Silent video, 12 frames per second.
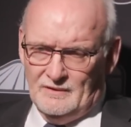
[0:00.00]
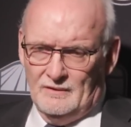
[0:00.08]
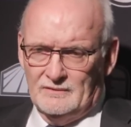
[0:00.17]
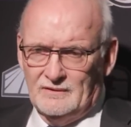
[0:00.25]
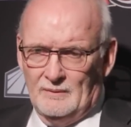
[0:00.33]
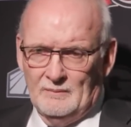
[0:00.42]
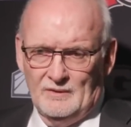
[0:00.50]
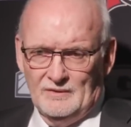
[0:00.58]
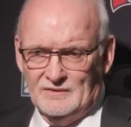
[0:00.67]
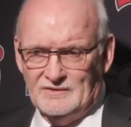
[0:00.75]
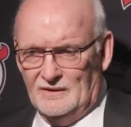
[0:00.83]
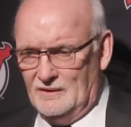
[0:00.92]
you call a
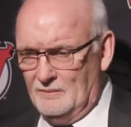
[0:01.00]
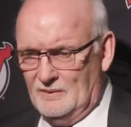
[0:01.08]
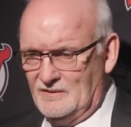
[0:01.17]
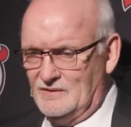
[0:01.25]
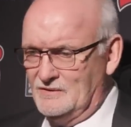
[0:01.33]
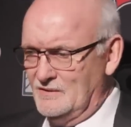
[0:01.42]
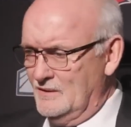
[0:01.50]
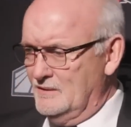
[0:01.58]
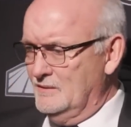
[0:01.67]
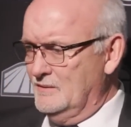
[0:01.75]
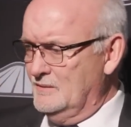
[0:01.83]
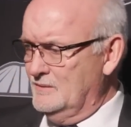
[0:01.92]
timeout, you're sending a message
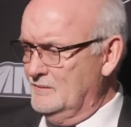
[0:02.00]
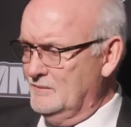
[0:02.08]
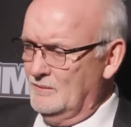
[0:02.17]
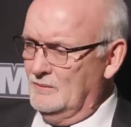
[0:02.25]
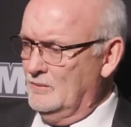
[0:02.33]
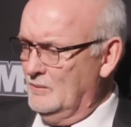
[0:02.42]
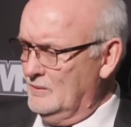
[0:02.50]
that, oh,